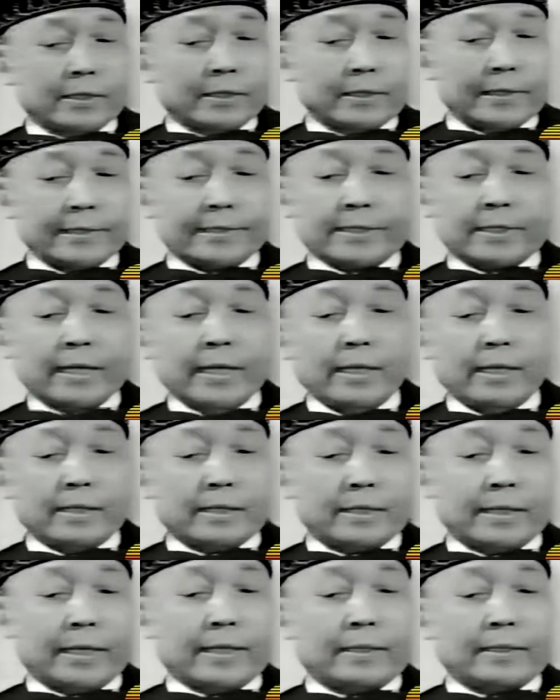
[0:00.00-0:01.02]
I said,
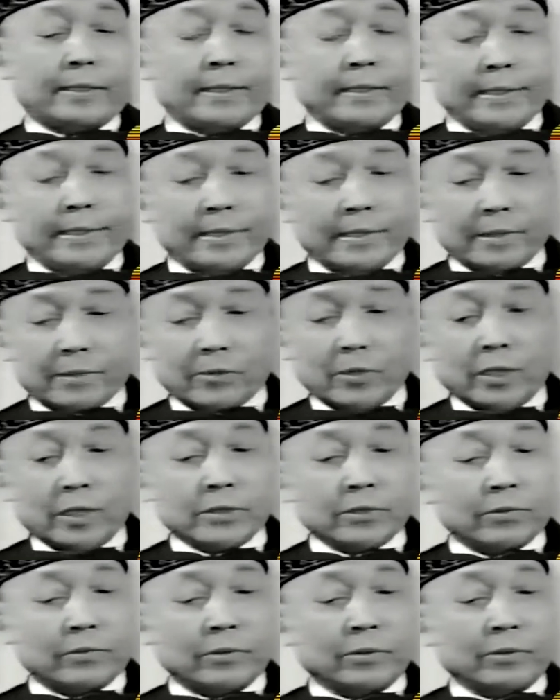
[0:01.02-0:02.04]
stands at the
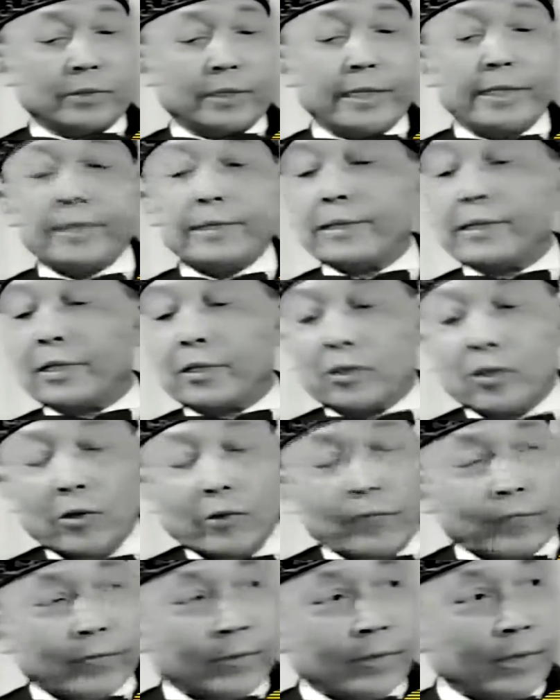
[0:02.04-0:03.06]
crossroad. He can
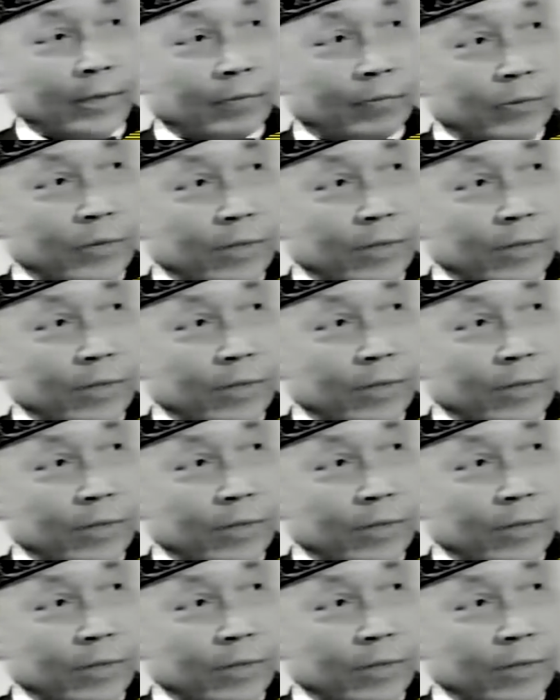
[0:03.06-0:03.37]
go for